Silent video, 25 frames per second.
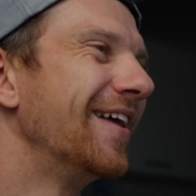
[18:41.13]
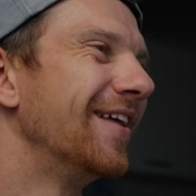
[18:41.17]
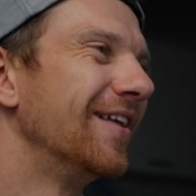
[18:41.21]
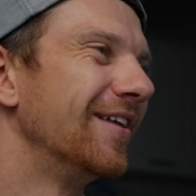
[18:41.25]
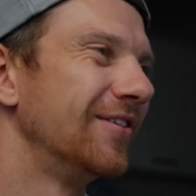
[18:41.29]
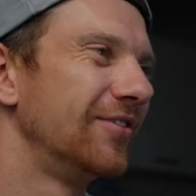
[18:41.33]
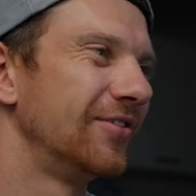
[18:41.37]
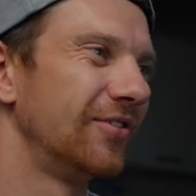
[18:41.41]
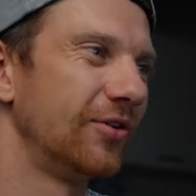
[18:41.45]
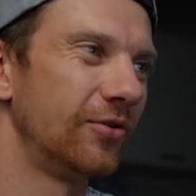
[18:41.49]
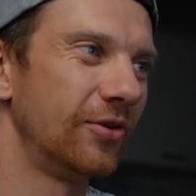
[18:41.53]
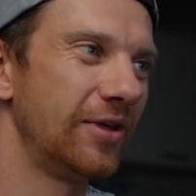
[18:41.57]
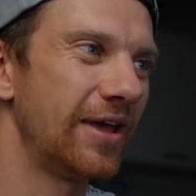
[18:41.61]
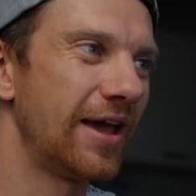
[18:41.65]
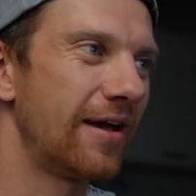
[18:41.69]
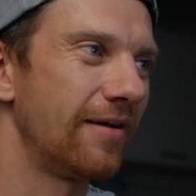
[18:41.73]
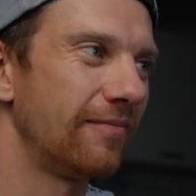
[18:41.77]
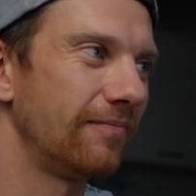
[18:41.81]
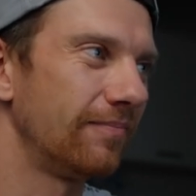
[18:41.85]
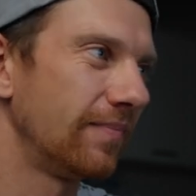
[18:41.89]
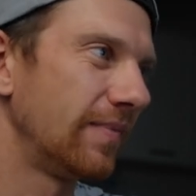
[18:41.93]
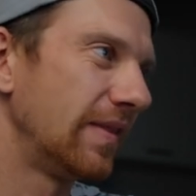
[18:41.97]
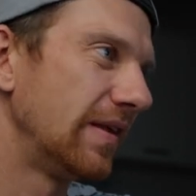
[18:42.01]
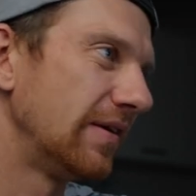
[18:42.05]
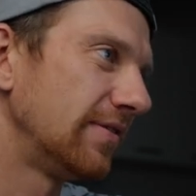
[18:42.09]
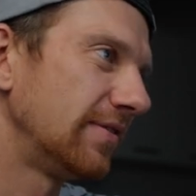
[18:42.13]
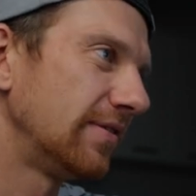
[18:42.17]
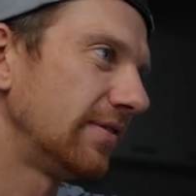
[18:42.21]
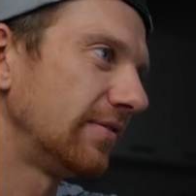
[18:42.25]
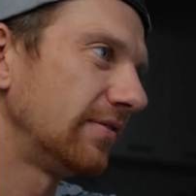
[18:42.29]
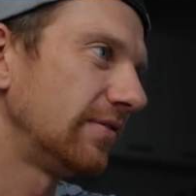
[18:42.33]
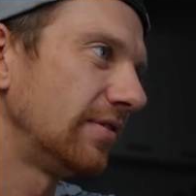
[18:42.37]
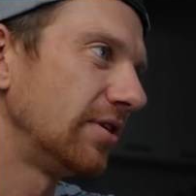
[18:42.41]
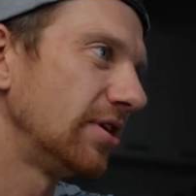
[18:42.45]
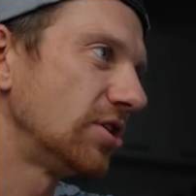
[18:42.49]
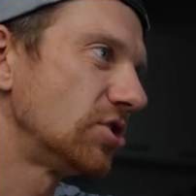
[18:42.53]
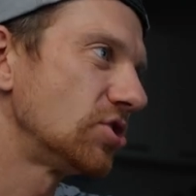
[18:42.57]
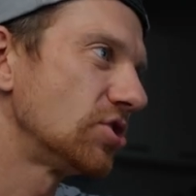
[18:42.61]
So yeah, this is
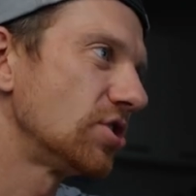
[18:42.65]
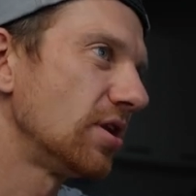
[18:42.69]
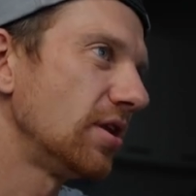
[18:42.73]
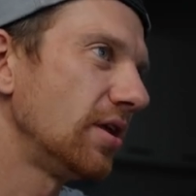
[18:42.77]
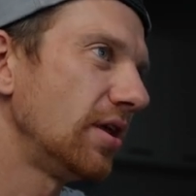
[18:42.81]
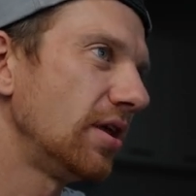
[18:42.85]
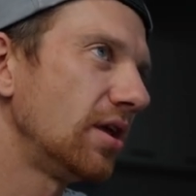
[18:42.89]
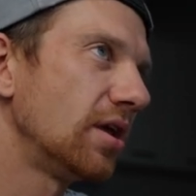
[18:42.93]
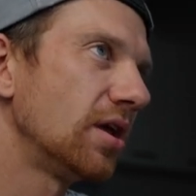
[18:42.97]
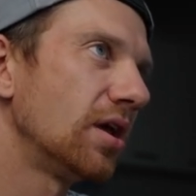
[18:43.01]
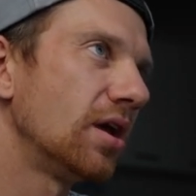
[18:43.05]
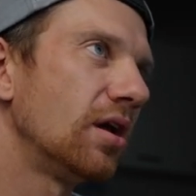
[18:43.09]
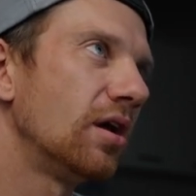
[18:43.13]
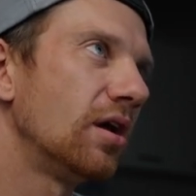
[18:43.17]
literally